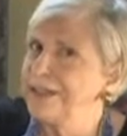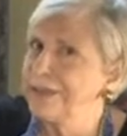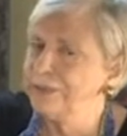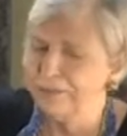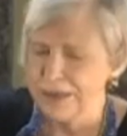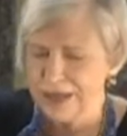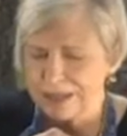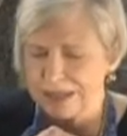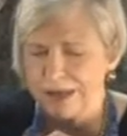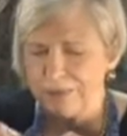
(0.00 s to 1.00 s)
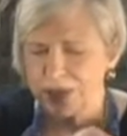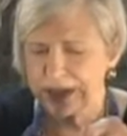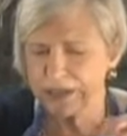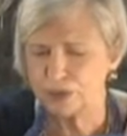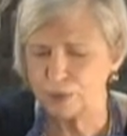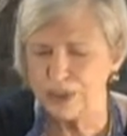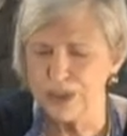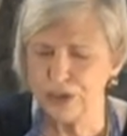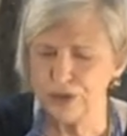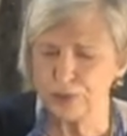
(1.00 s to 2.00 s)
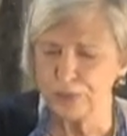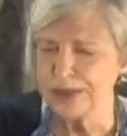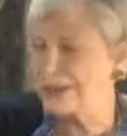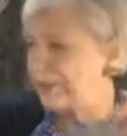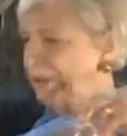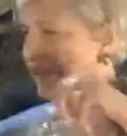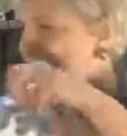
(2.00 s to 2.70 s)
soup mix. That was the traditional recipe